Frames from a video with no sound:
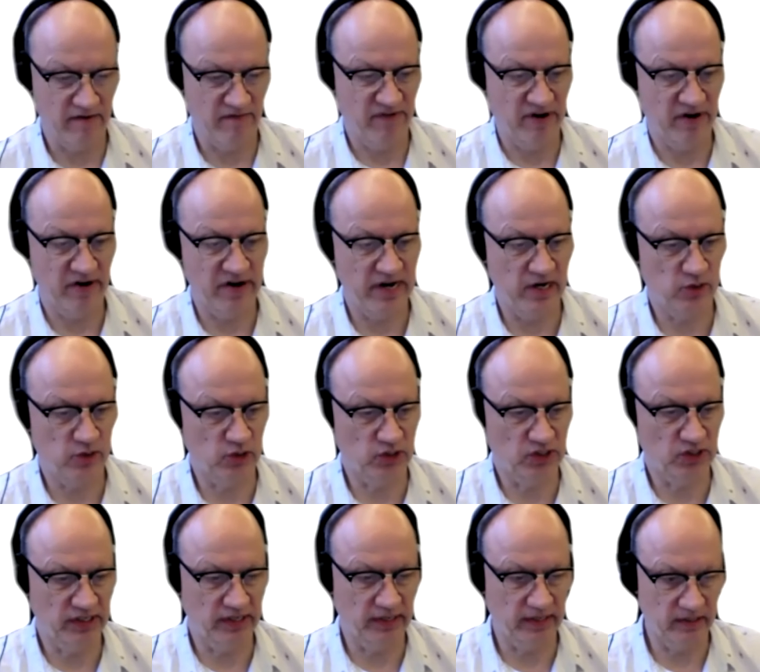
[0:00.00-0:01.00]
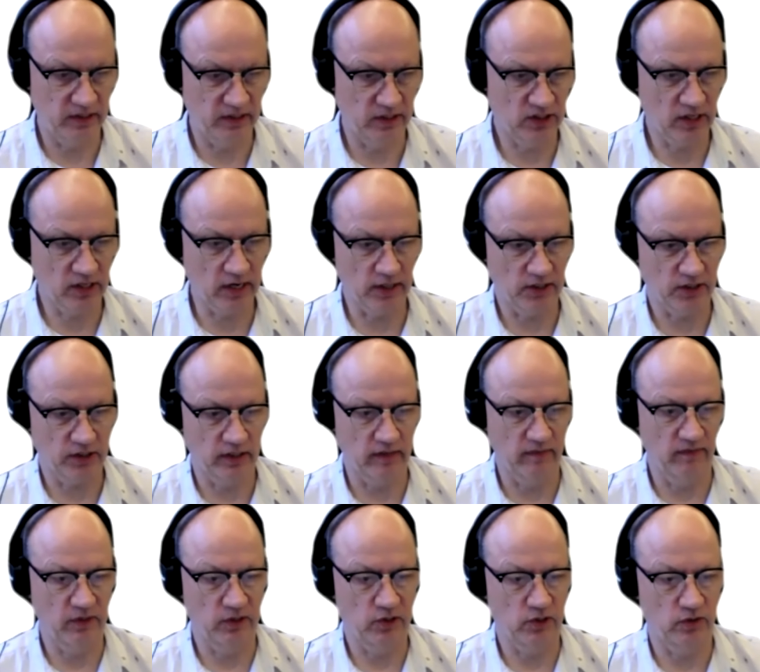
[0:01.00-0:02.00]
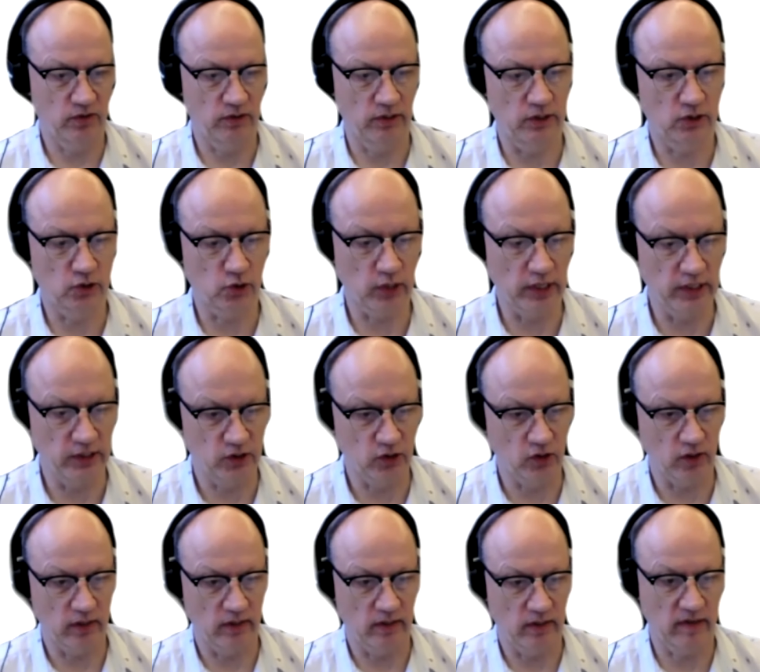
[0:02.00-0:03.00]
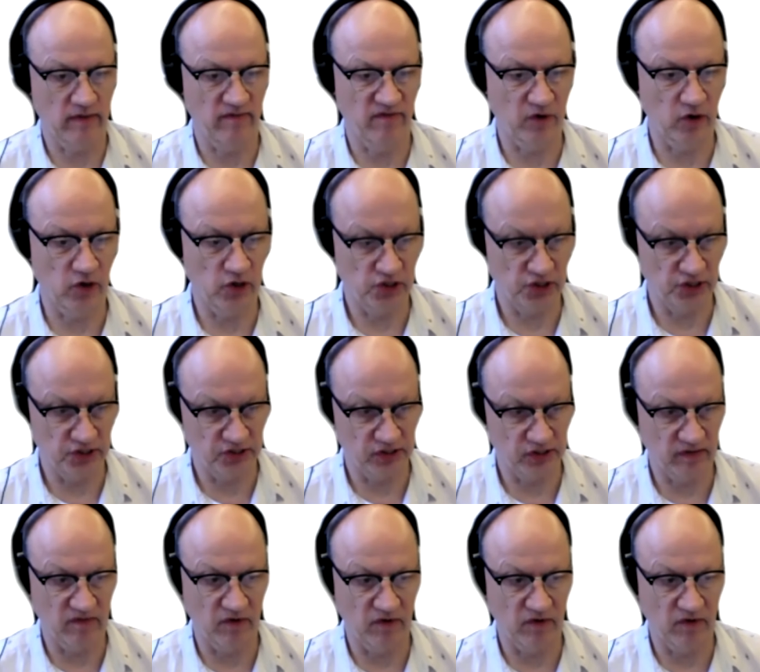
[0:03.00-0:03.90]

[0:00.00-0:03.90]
Very interesting discussion of the trends on convergence and